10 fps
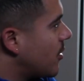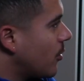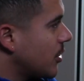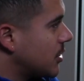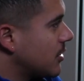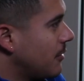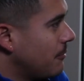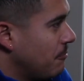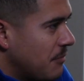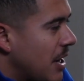course
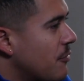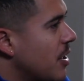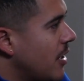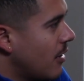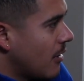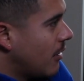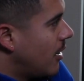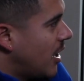every year,